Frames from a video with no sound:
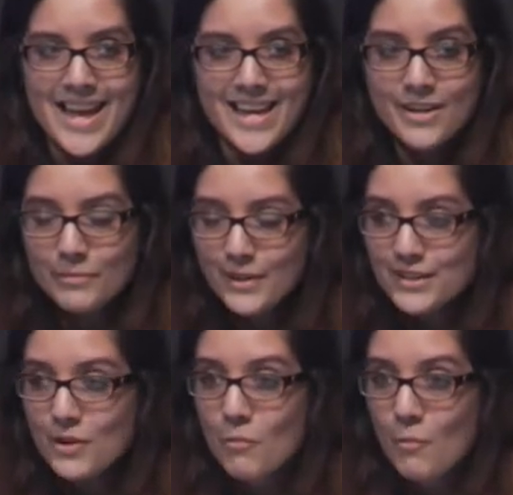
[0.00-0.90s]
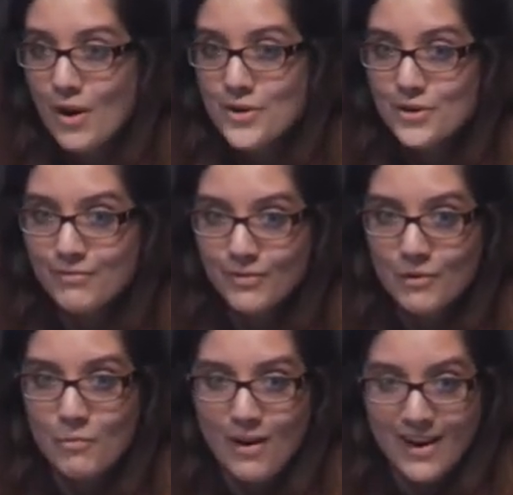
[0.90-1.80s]
It was a
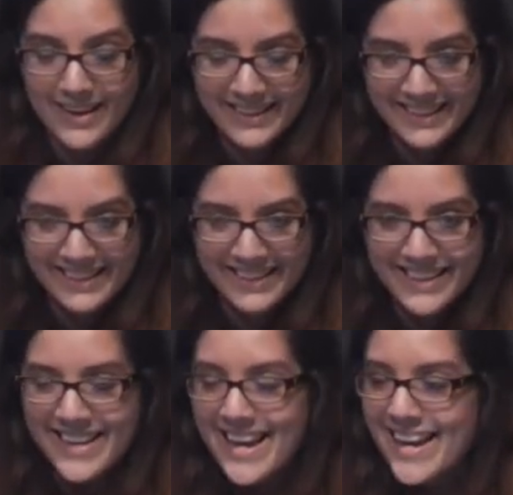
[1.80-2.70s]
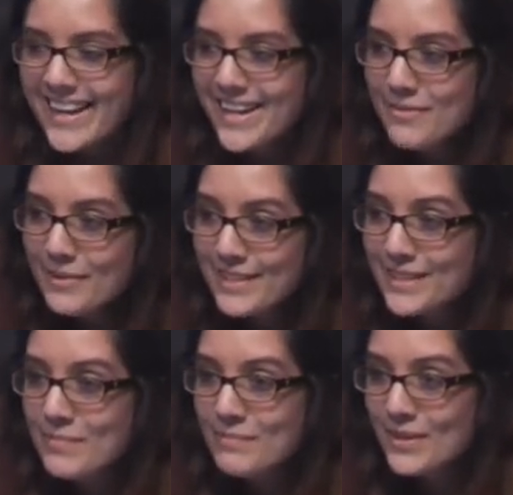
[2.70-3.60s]
wonderful walk. It was
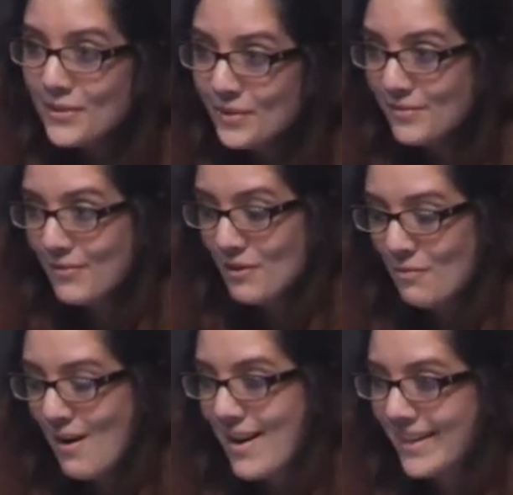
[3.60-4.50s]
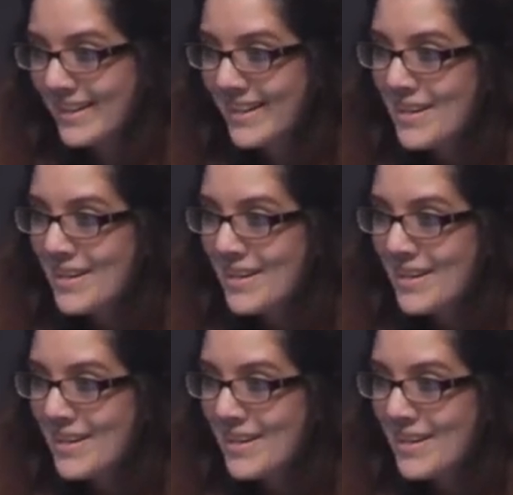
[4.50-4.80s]
a beautiful walk